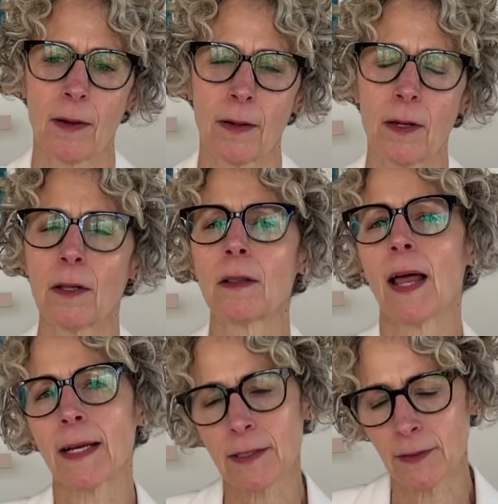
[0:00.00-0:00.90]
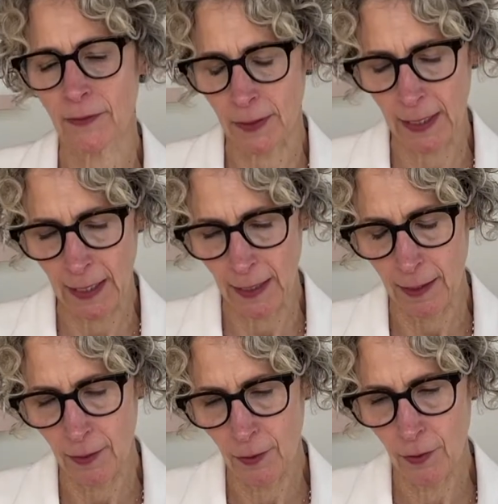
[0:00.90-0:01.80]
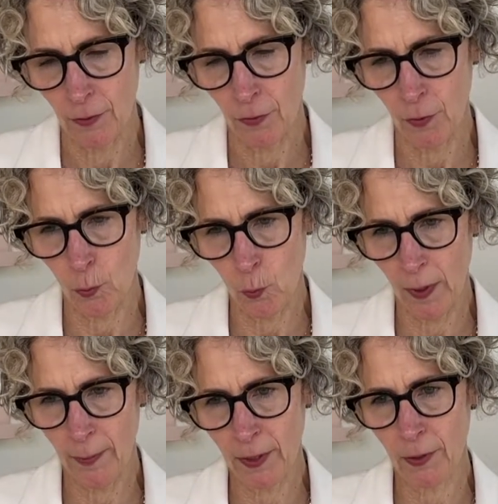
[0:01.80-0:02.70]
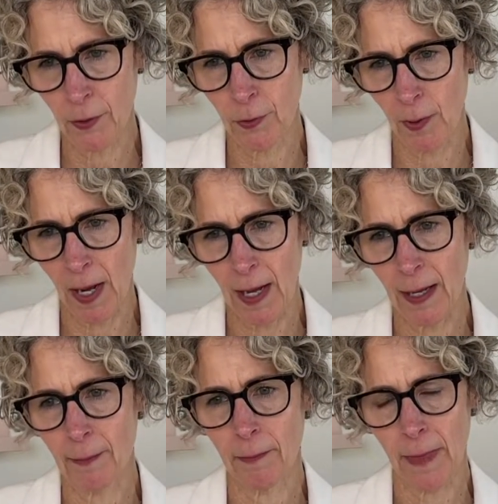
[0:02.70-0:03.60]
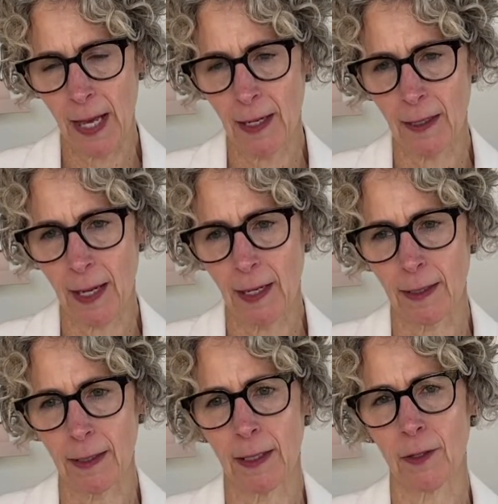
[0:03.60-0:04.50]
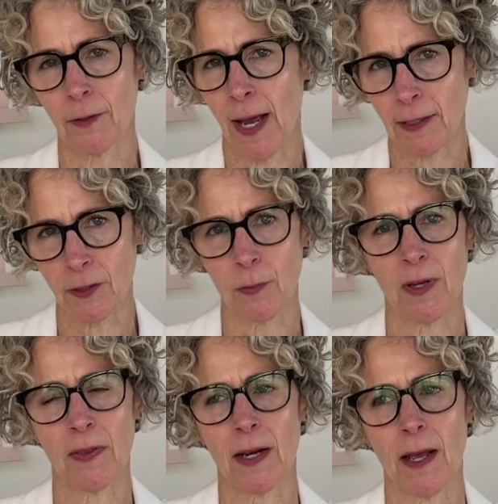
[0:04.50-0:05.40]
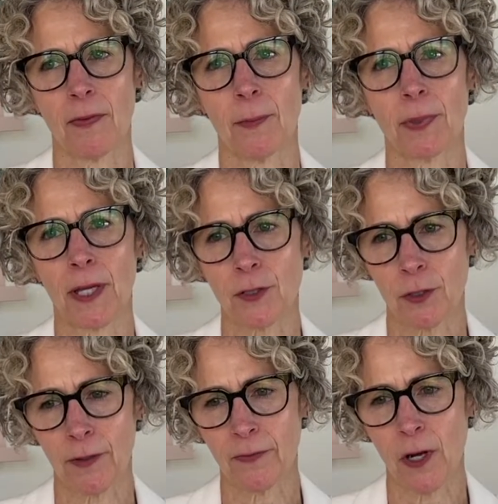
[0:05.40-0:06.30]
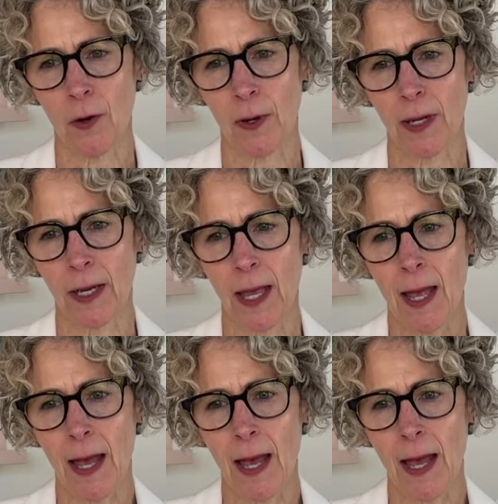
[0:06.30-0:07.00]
collectively, the women who I met and interacted with and had the pleasure of knowing